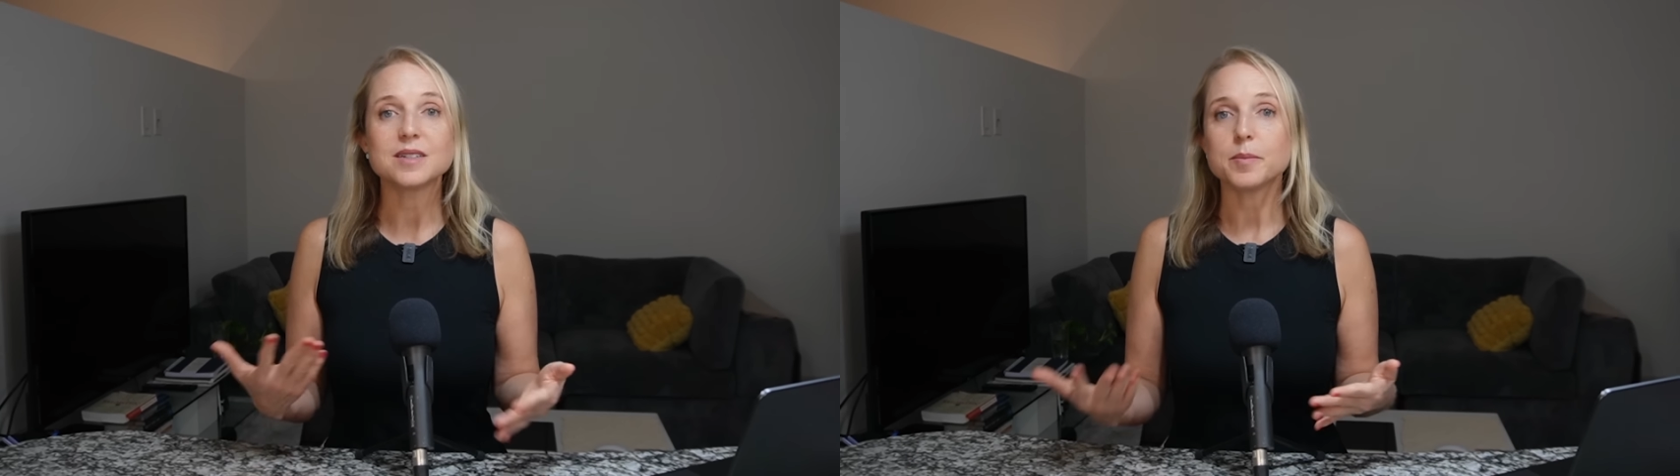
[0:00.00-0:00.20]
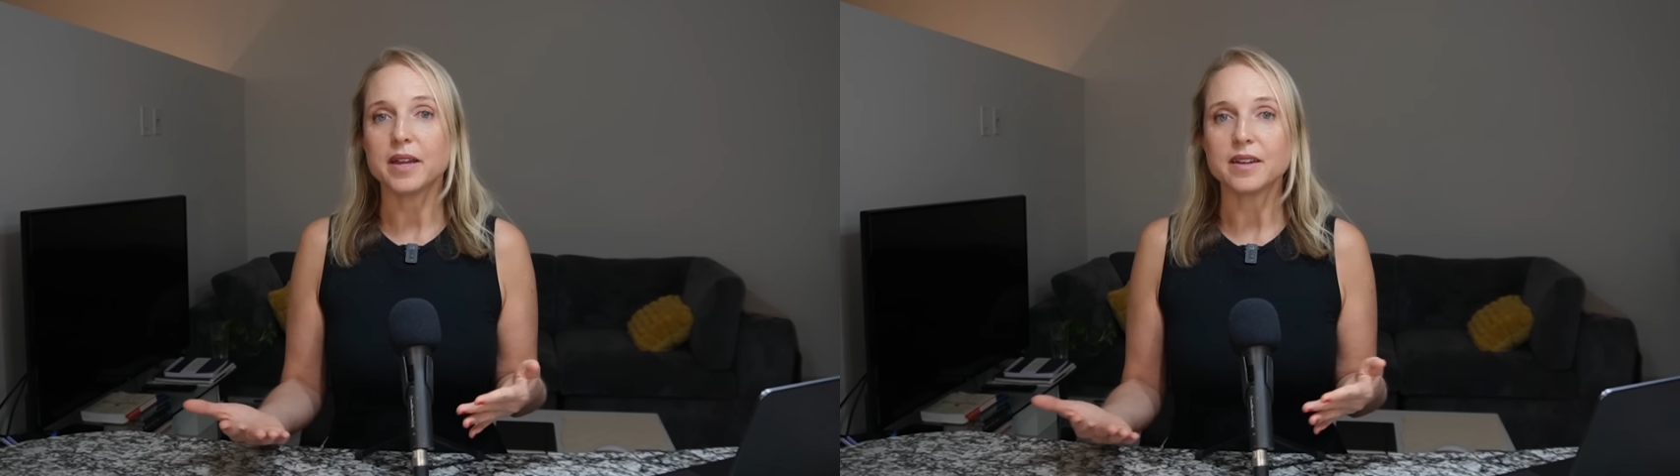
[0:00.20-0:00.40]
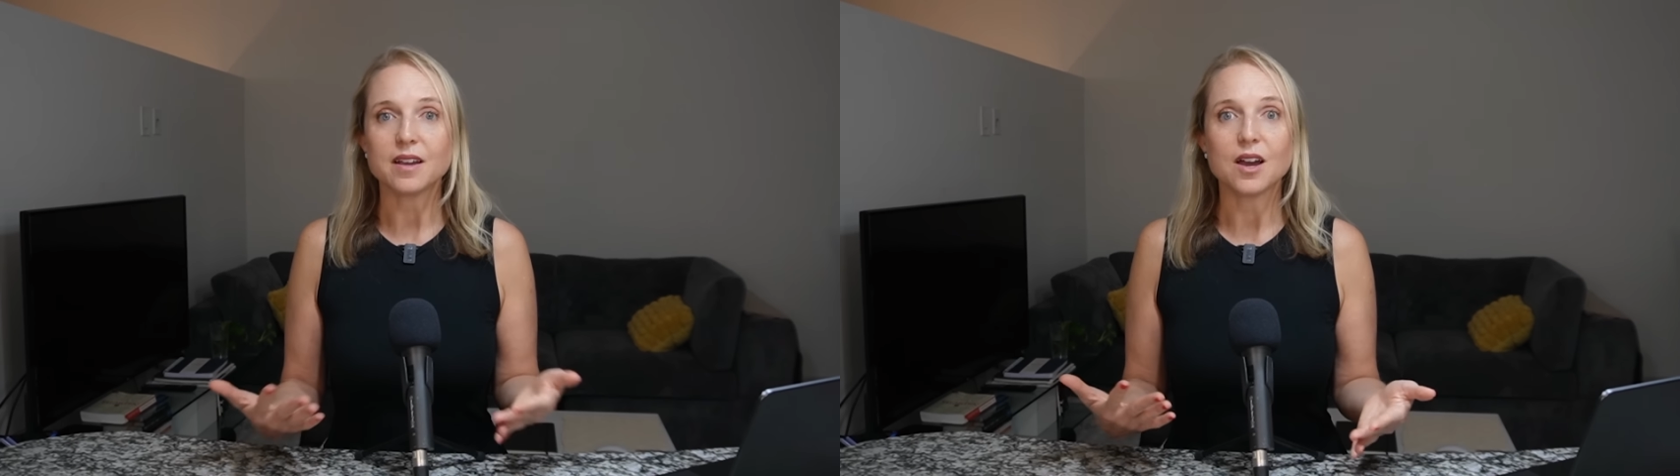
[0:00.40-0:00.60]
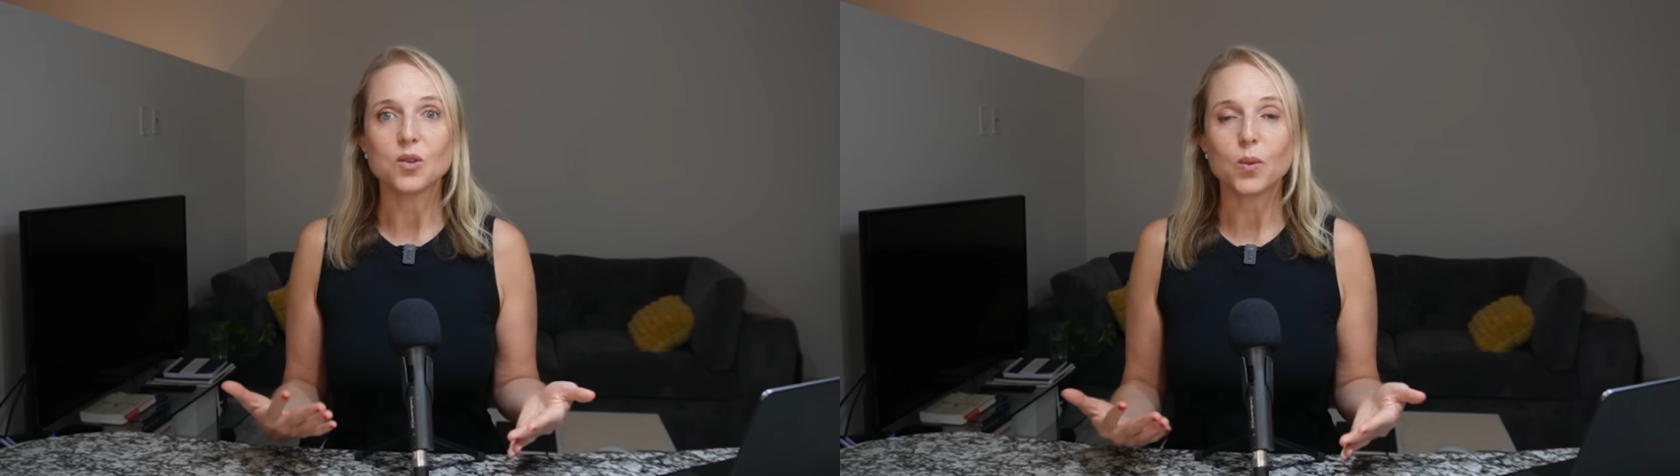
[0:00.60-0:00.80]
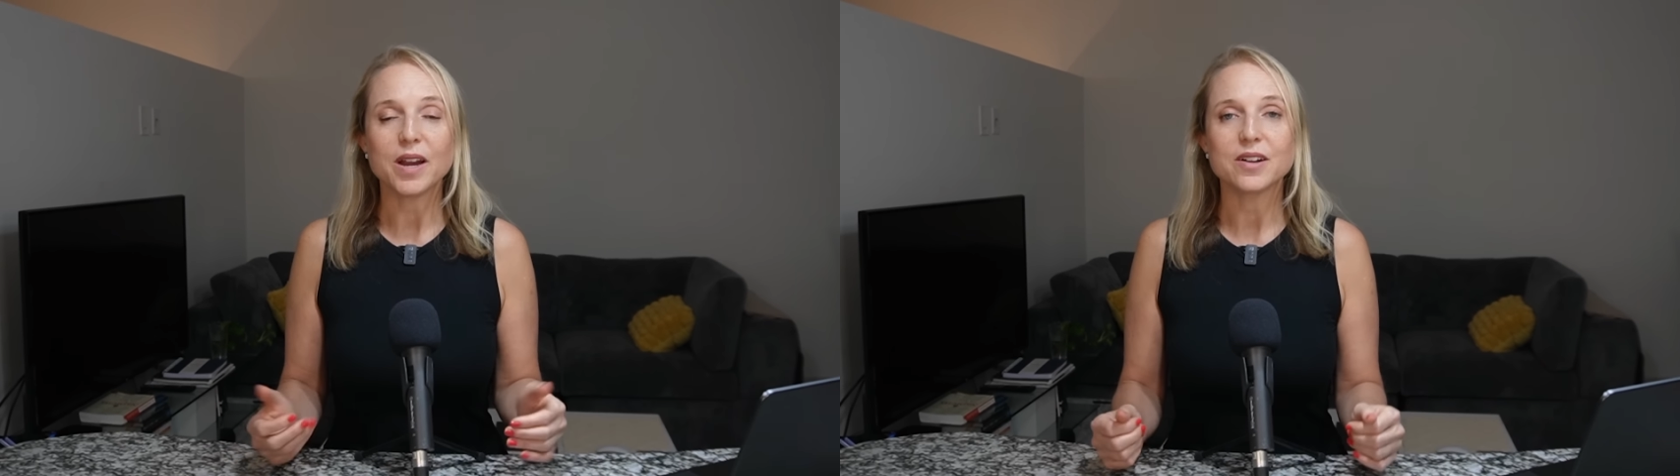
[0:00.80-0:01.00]
depending
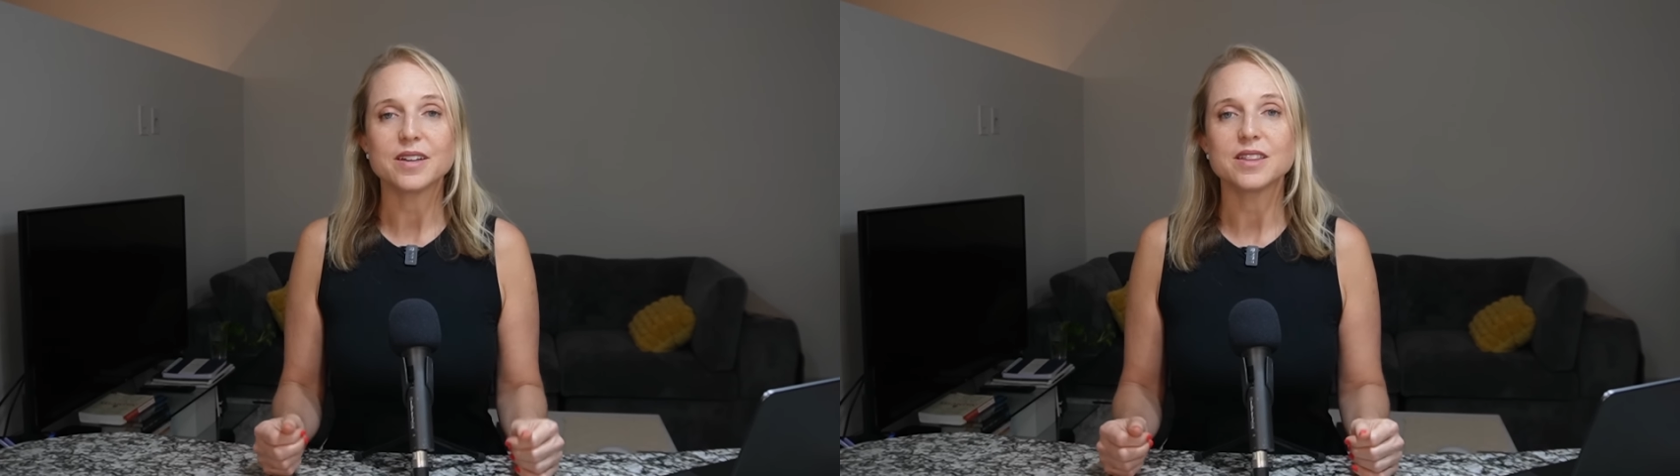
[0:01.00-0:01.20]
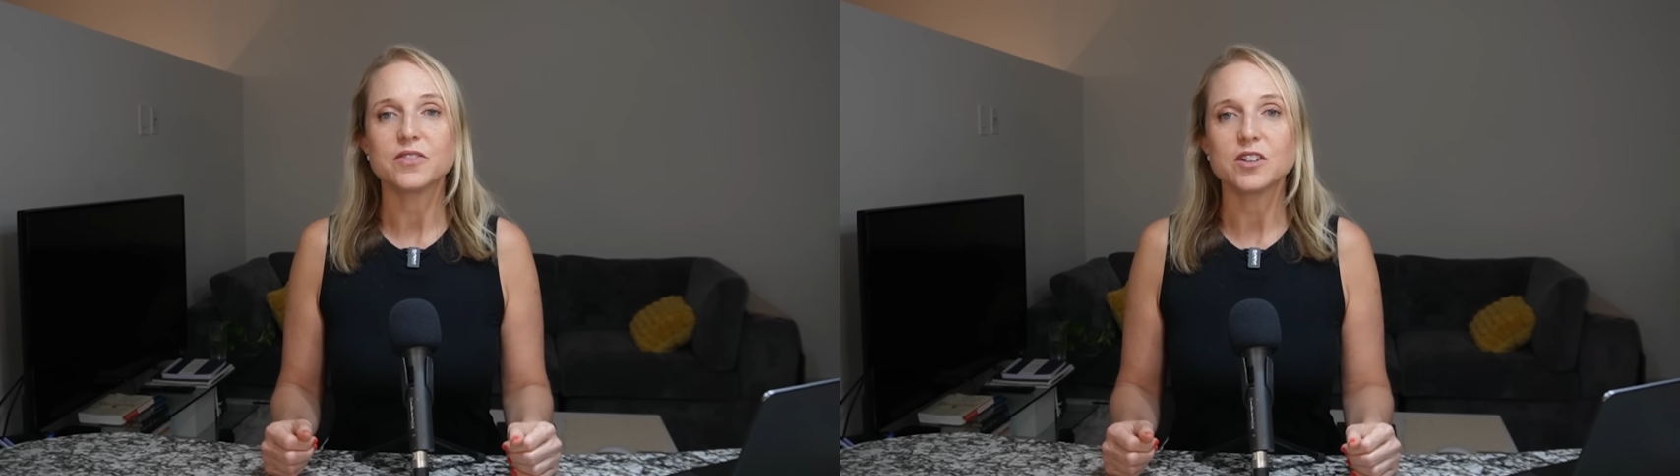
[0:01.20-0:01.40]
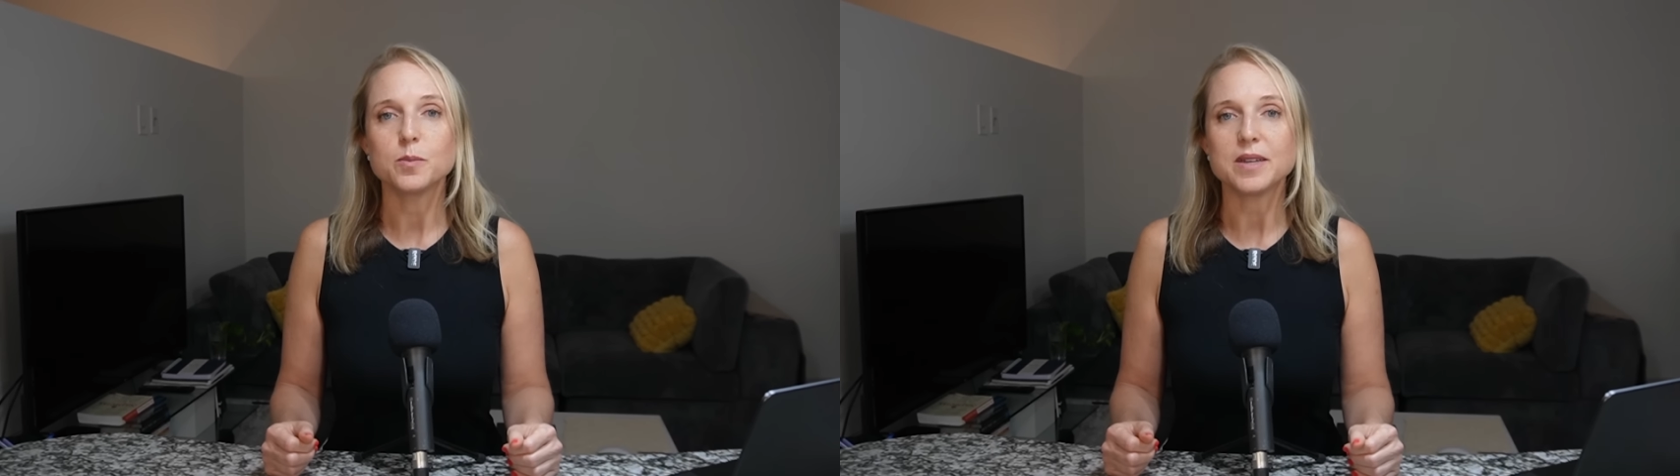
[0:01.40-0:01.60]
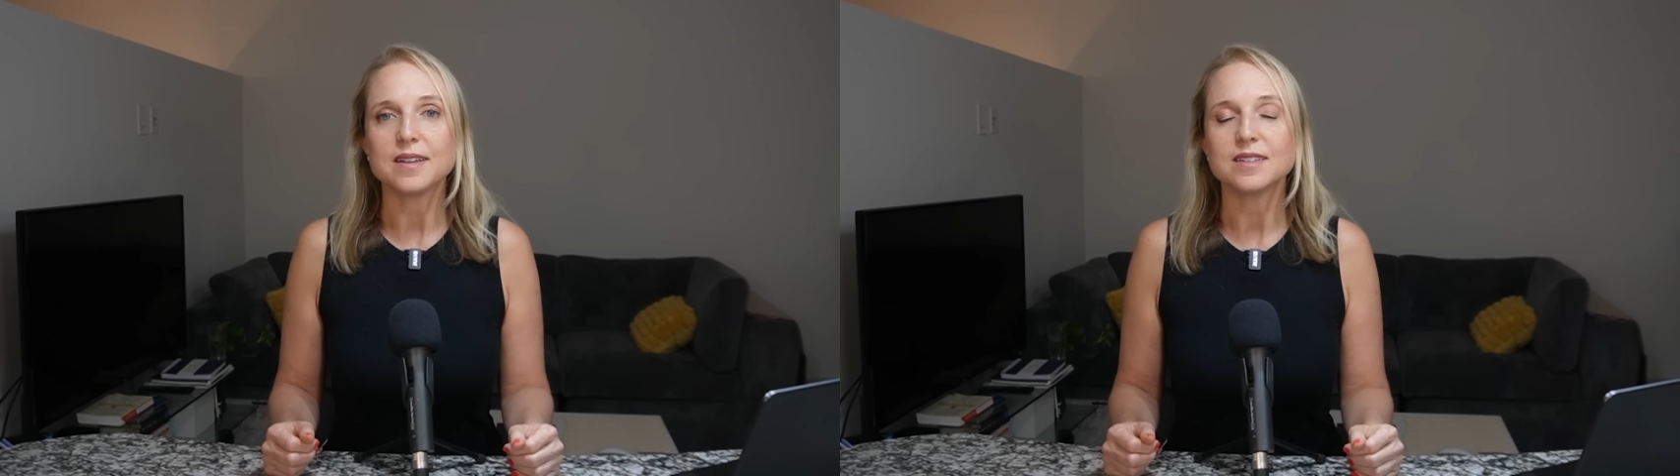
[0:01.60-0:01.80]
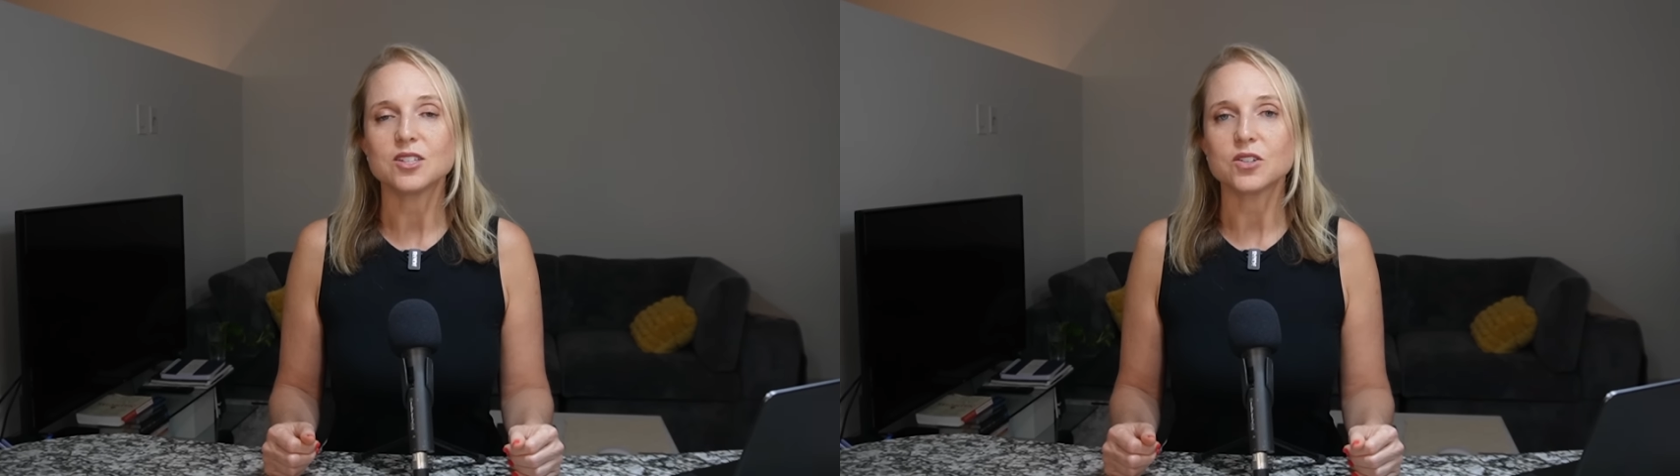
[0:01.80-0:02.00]
on where in the
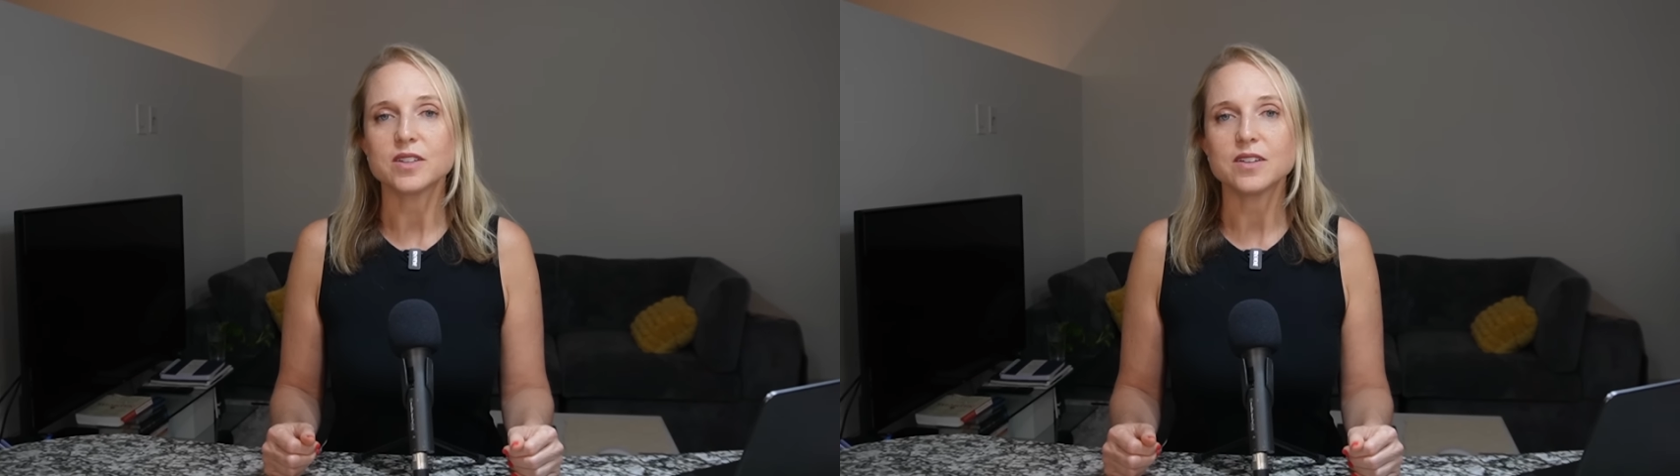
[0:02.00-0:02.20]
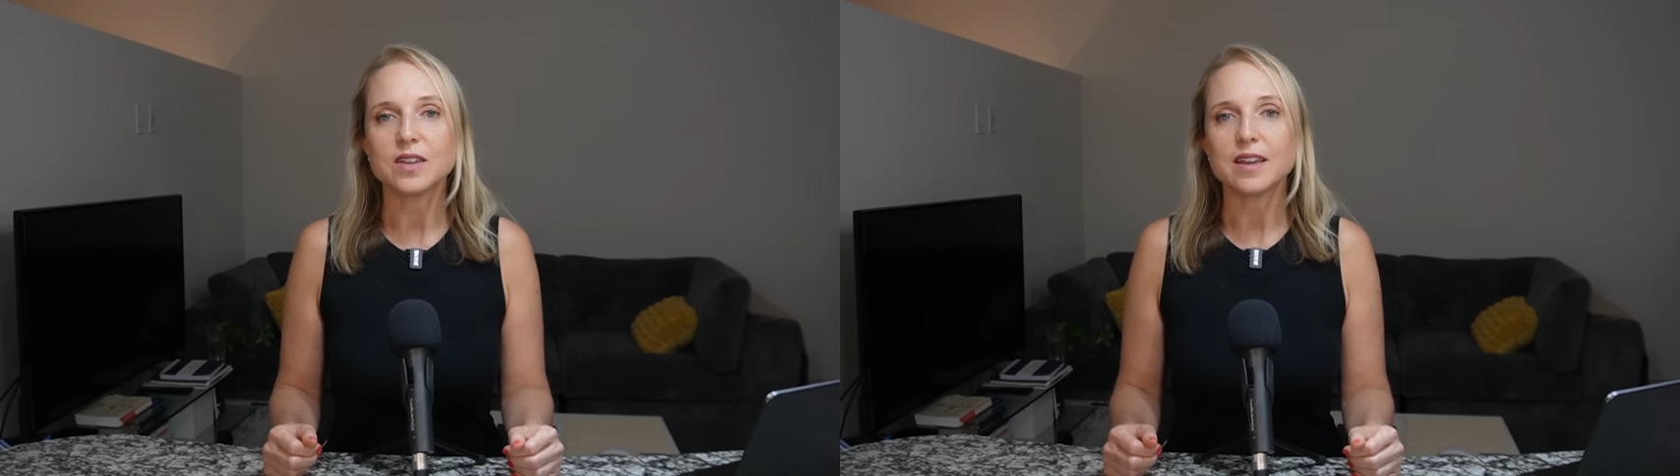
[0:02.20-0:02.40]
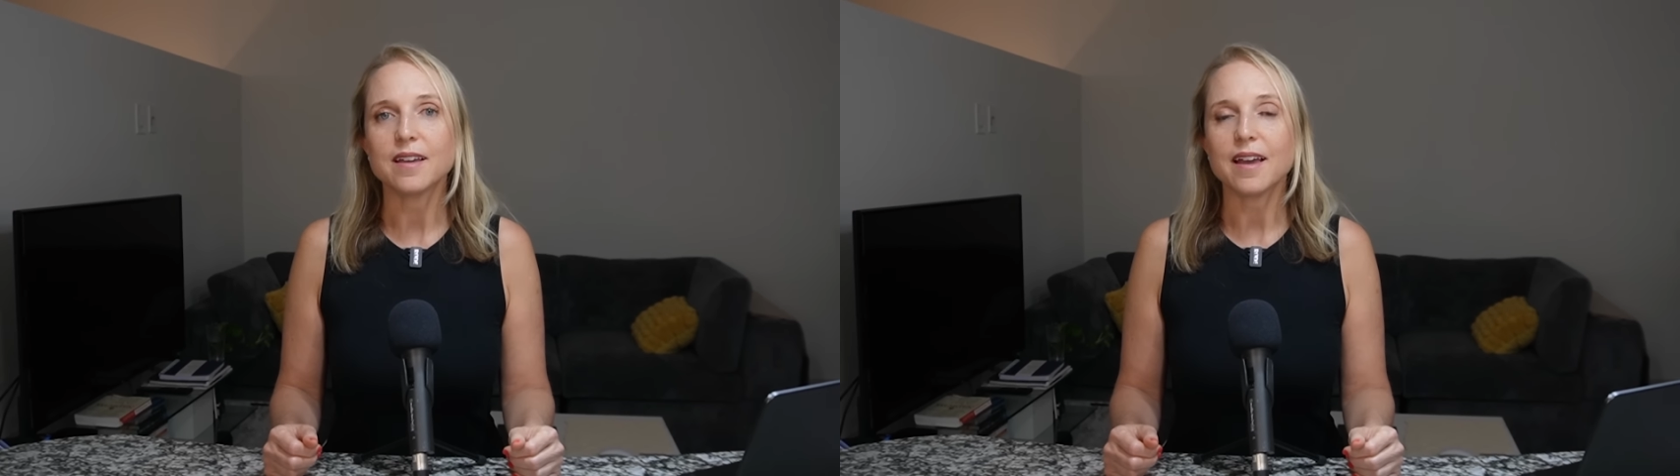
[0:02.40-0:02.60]
Philippines you're living,